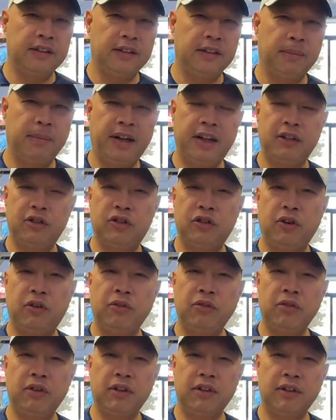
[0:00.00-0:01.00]
Am I a
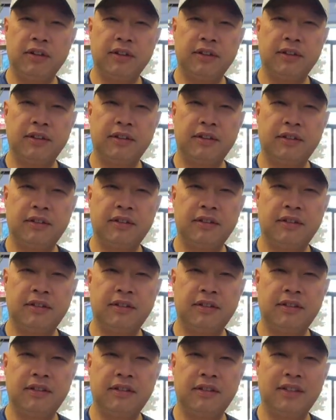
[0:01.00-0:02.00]
joke?
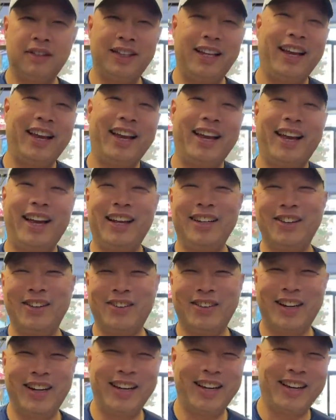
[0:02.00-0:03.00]
Yeah, I
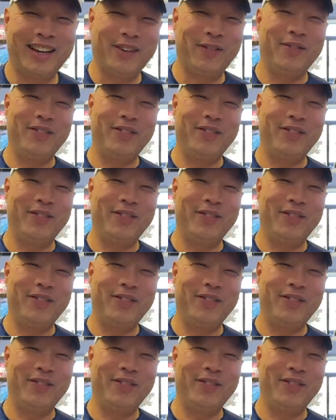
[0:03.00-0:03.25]
know I am.